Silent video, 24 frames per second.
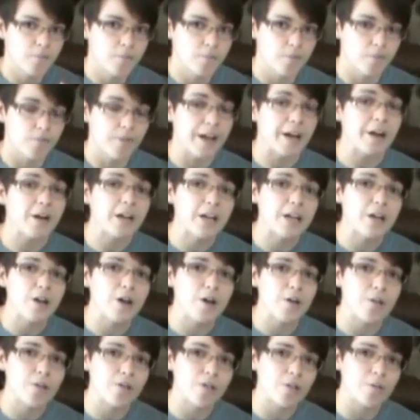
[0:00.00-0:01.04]
very
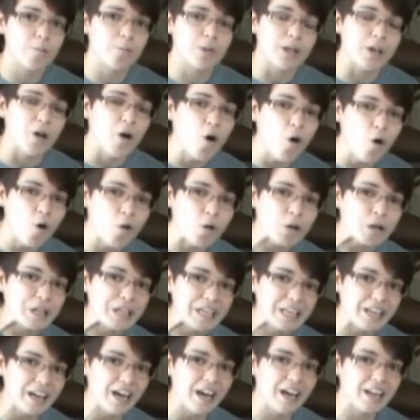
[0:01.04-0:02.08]
noticeably
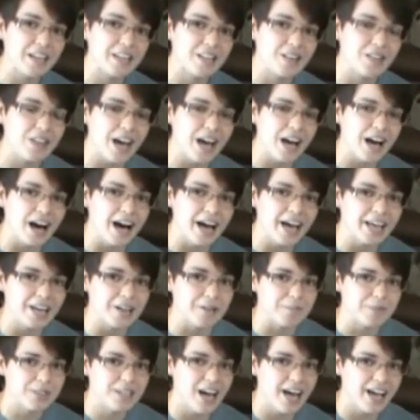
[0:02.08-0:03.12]
holding on to that
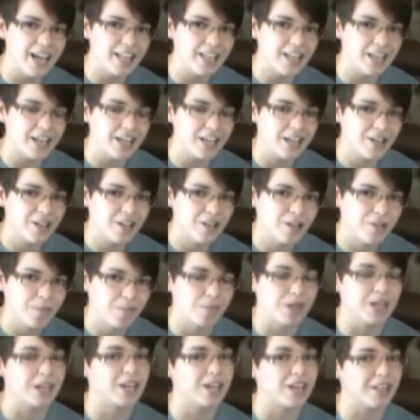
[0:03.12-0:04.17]
item tightly,
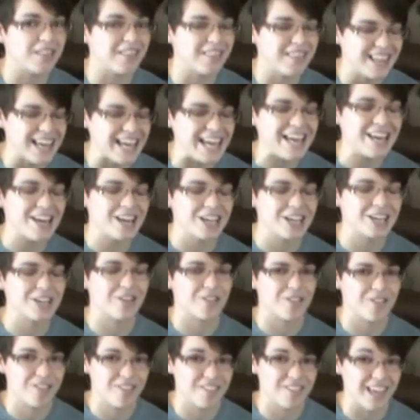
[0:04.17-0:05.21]
because they
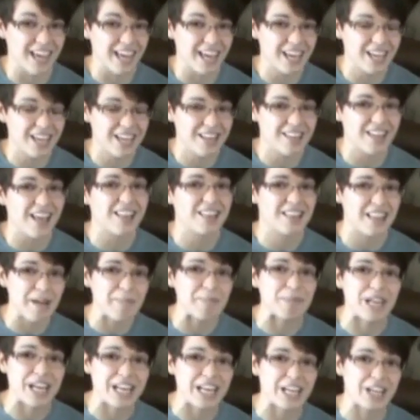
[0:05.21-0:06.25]
understand that them
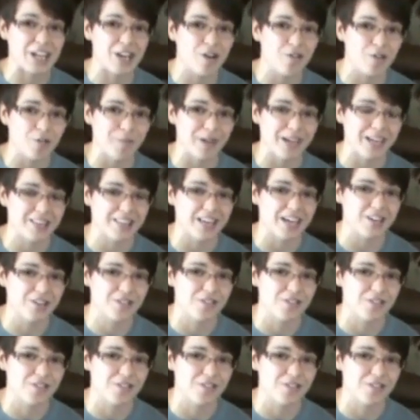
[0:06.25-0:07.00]
letting go will make that